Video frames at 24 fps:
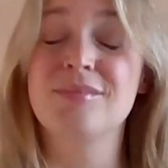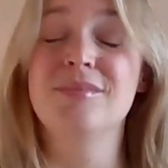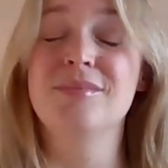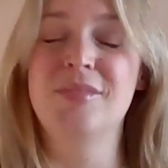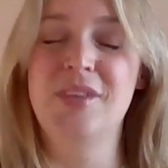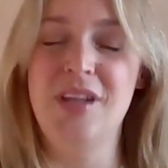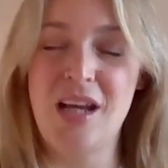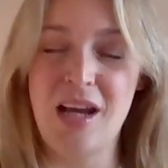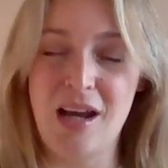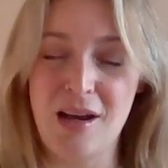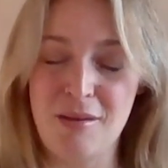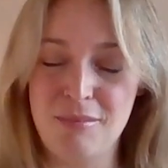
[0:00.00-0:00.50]

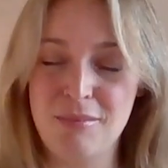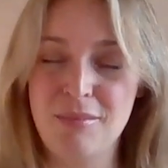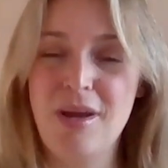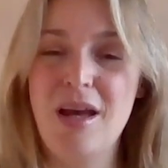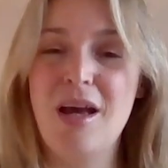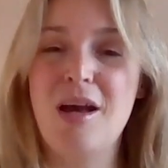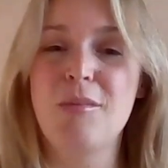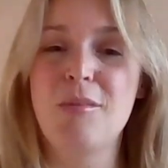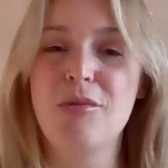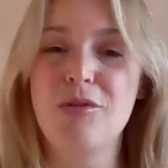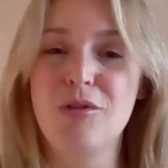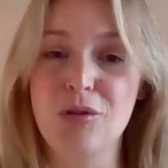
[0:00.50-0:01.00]
Yeah,
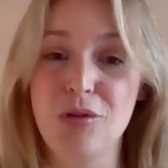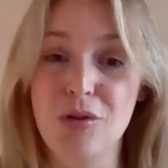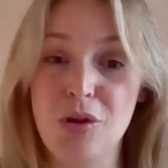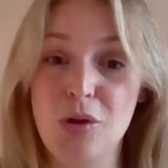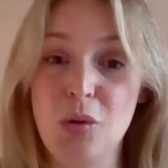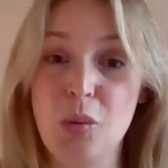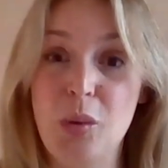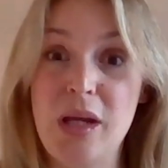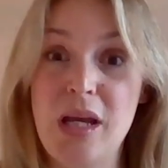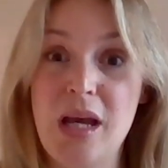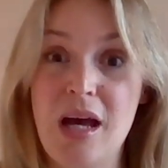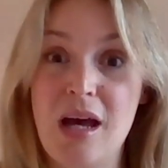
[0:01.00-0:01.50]
absolutely.
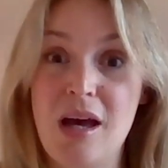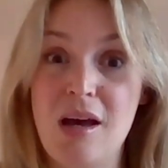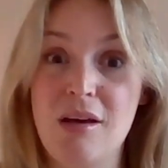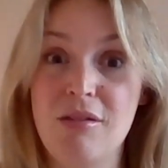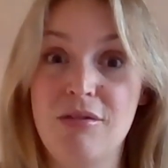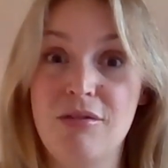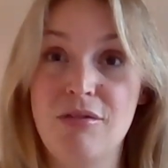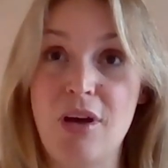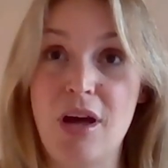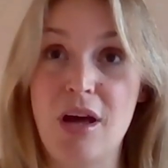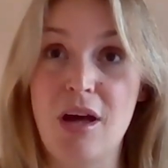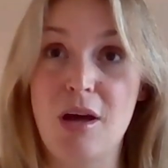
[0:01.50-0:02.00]
We
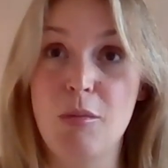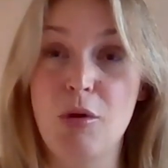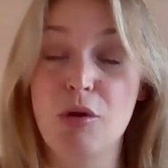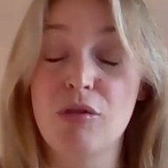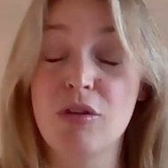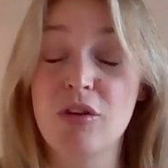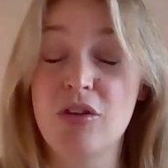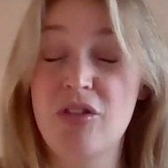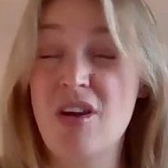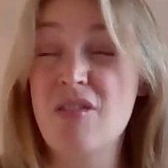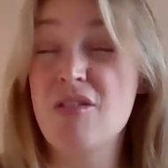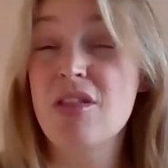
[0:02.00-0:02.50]
have
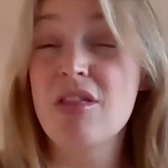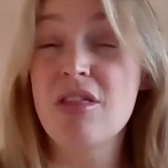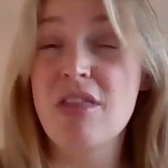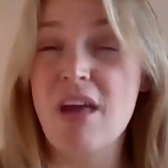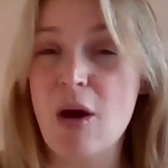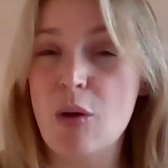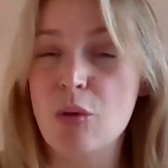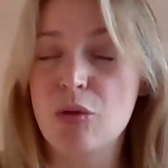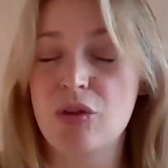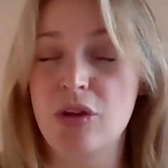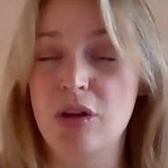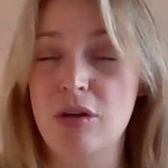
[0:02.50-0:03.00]
over
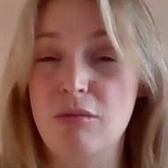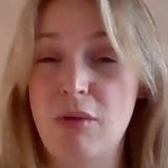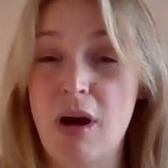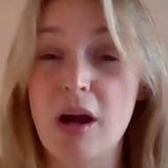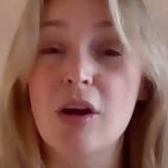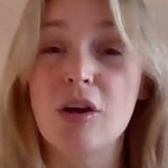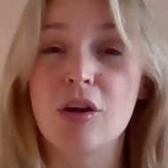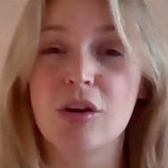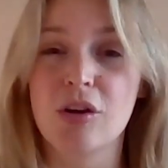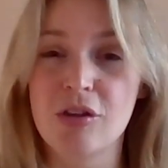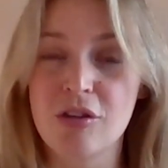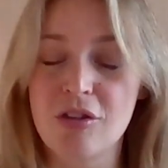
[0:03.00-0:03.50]
7,000
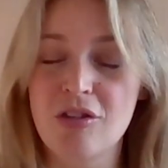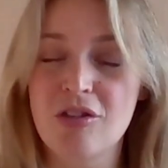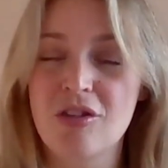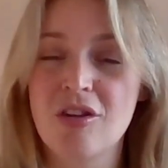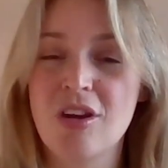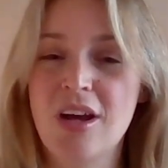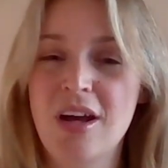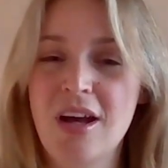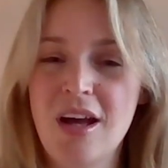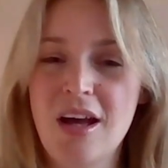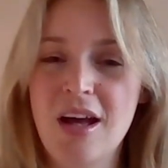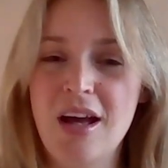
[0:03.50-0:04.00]
records,
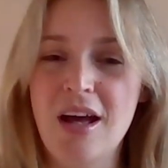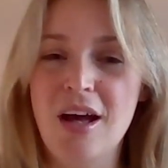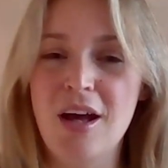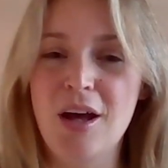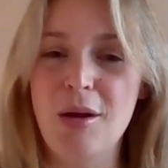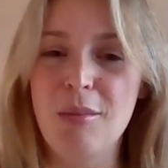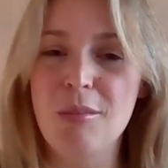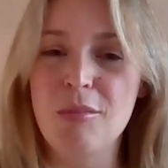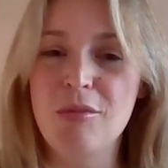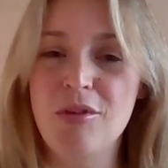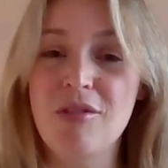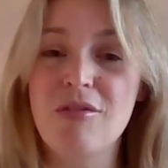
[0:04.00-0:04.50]

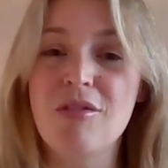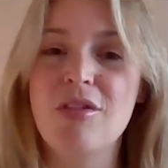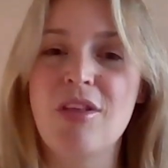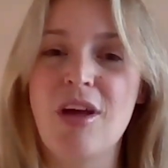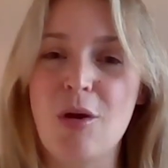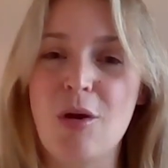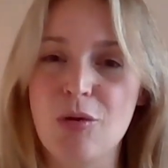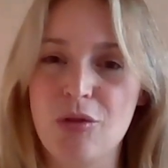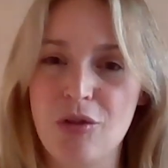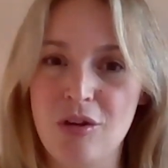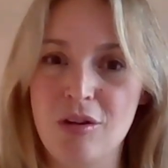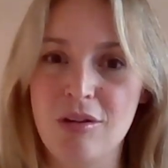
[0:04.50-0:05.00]

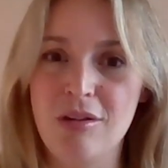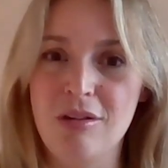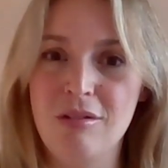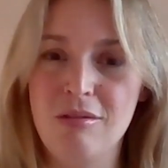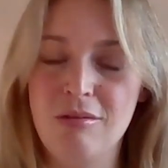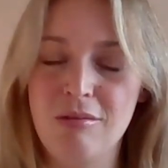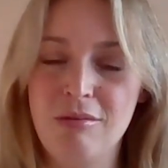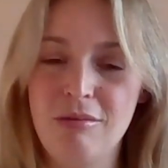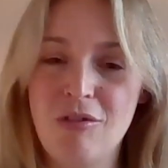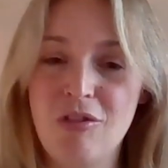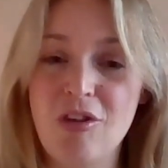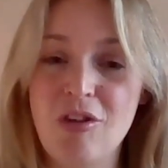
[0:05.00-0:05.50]
7,000
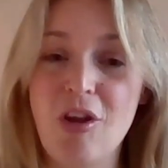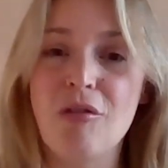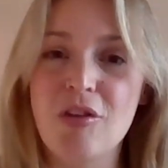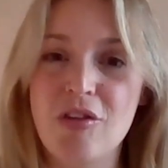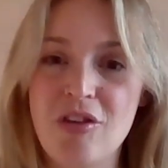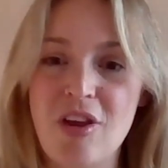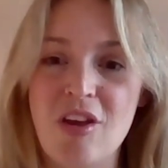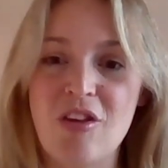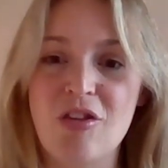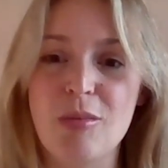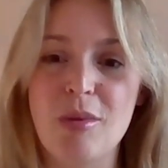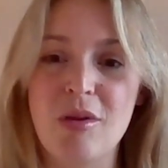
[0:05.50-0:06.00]

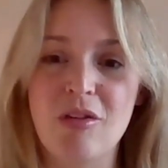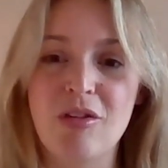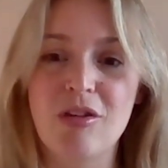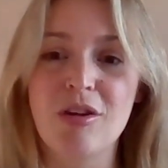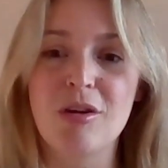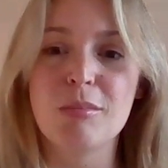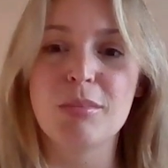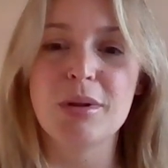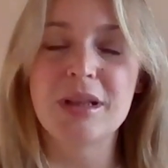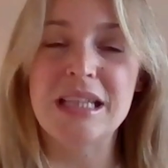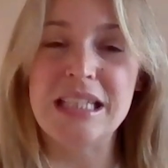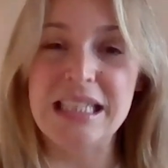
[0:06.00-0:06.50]
self-assessments
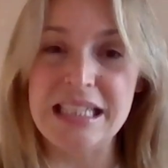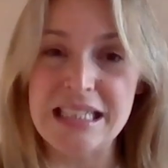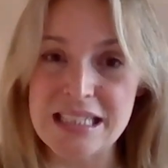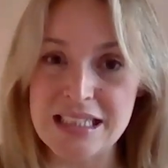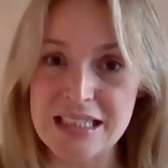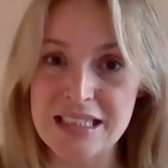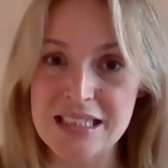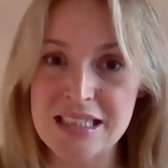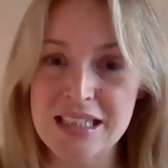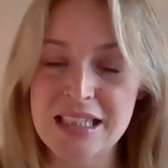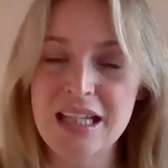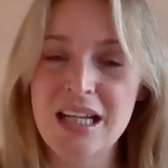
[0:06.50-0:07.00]

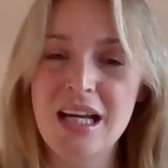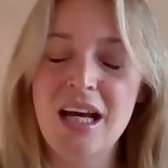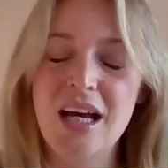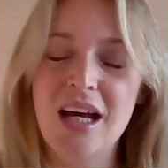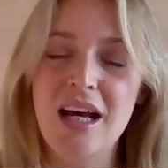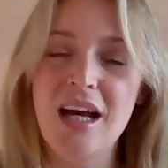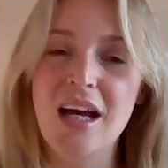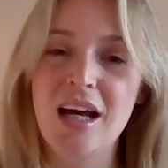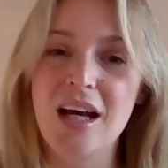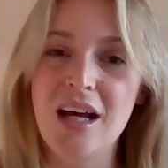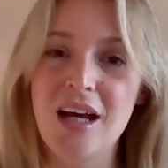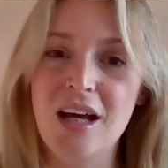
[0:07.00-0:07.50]
completed
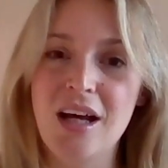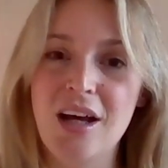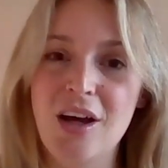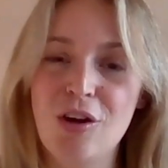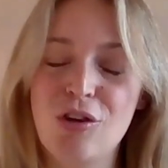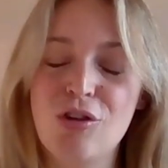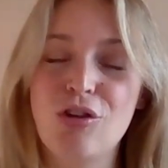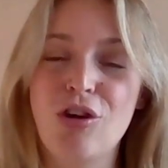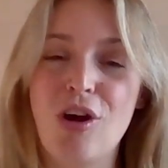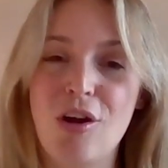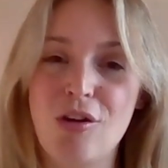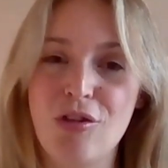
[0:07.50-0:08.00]

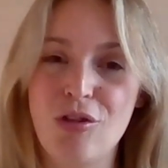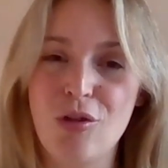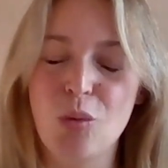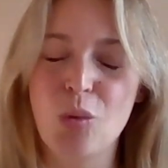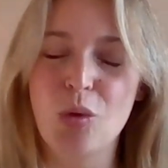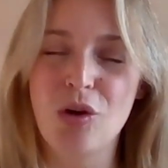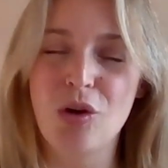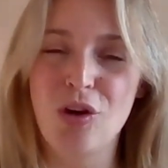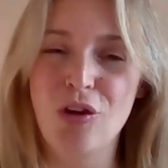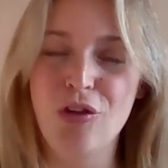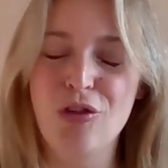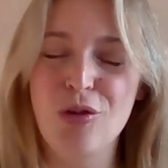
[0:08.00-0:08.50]
across the
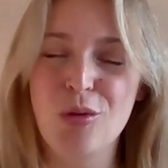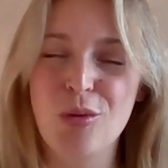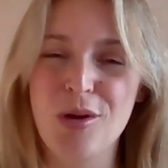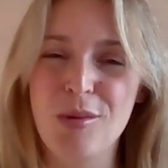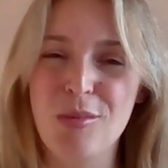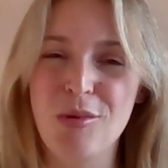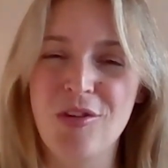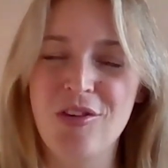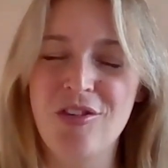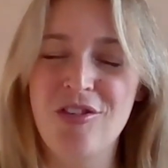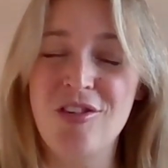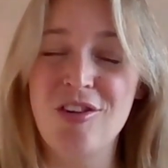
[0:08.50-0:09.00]
world. So we're
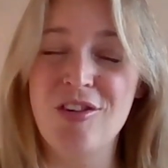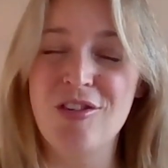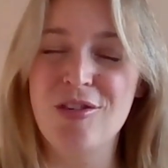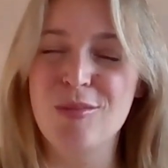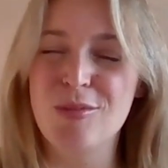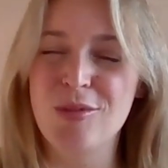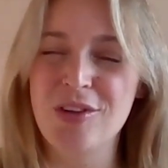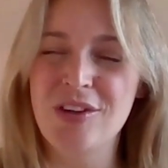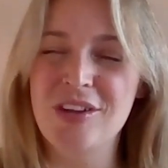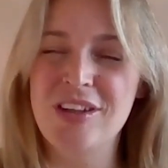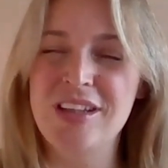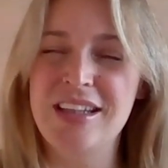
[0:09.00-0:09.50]
able to see some
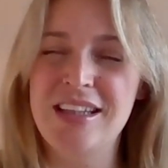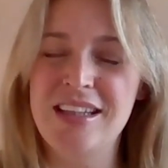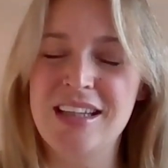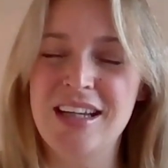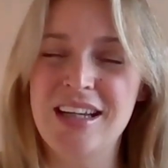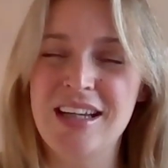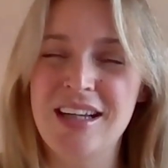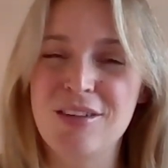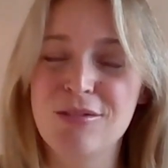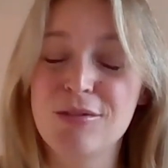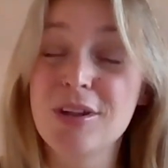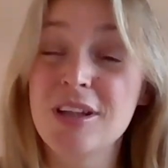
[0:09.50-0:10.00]

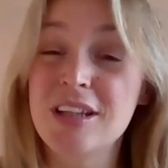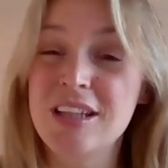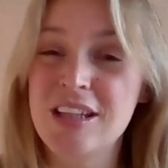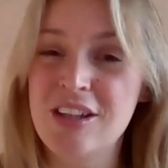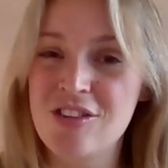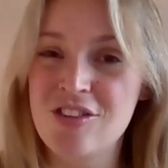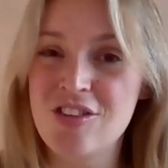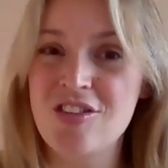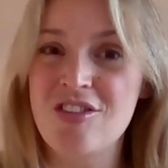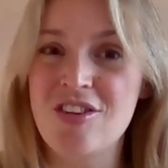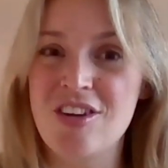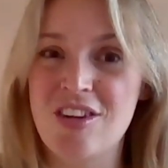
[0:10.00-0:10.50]
really
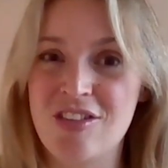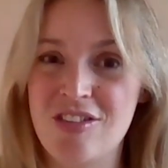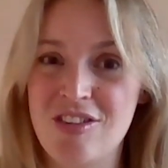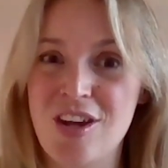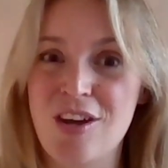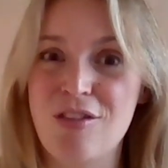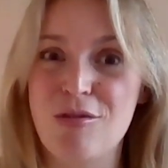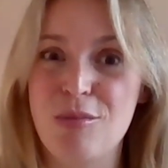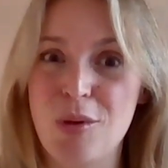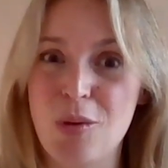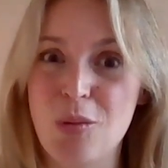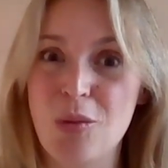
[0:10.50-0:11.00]
interesting
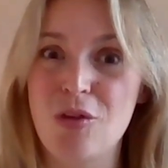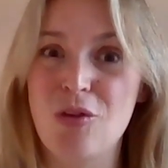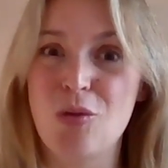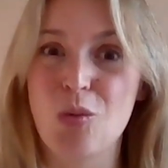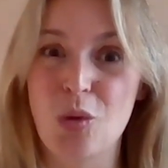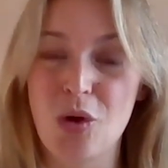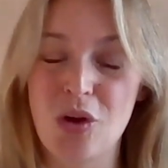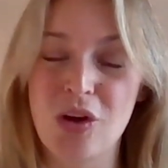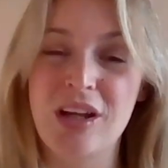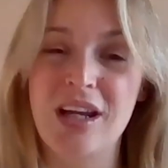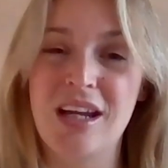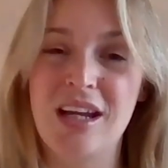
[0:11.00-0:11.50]
stuff about what's
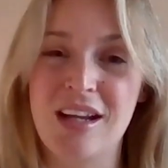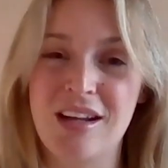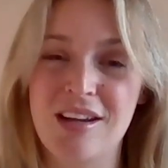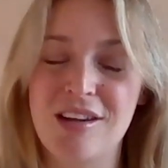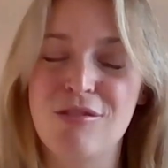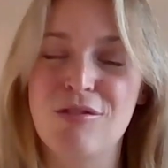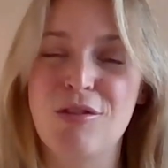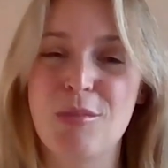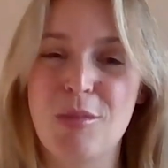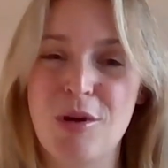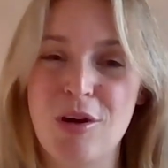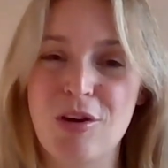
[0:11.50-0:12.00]
working in
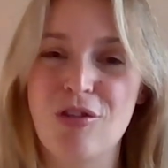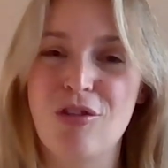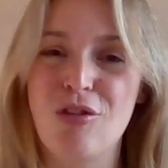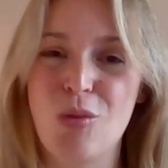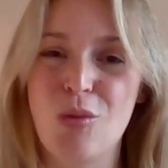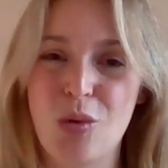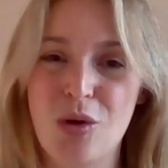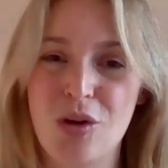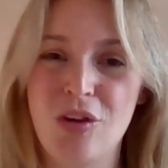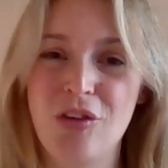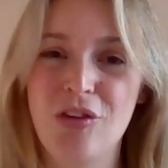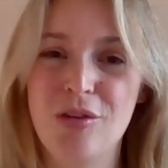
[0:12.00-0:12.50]
different parts of
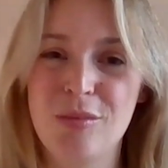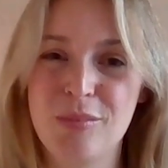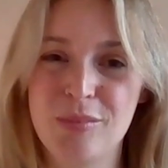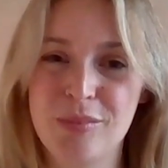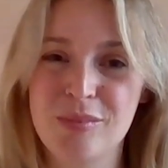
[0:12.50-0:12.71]
the world.